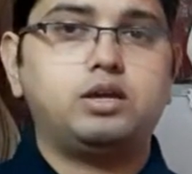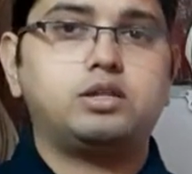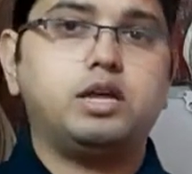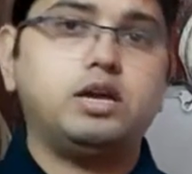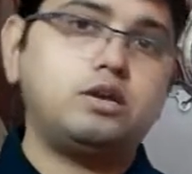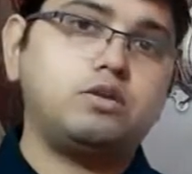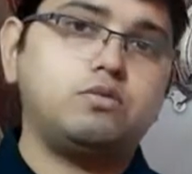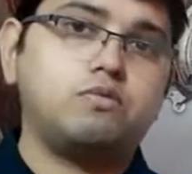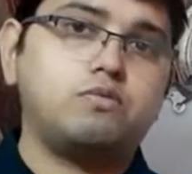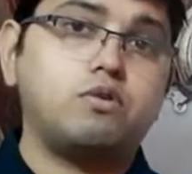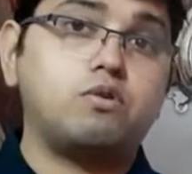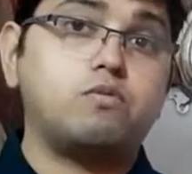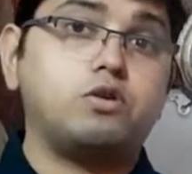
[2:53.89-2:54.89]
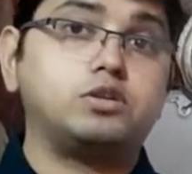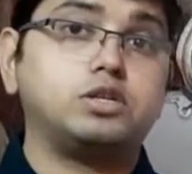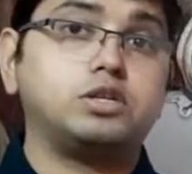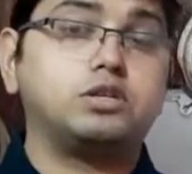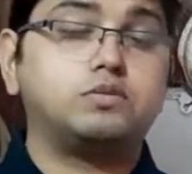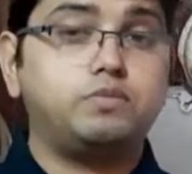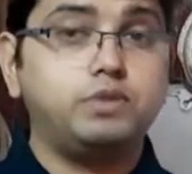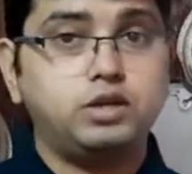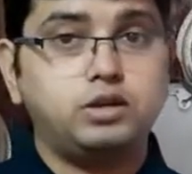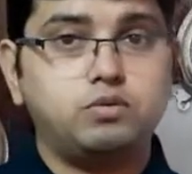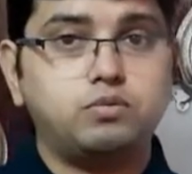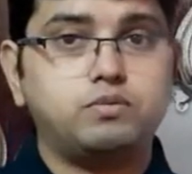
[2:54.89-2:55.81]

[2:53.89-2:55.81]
Thank you for watching this video.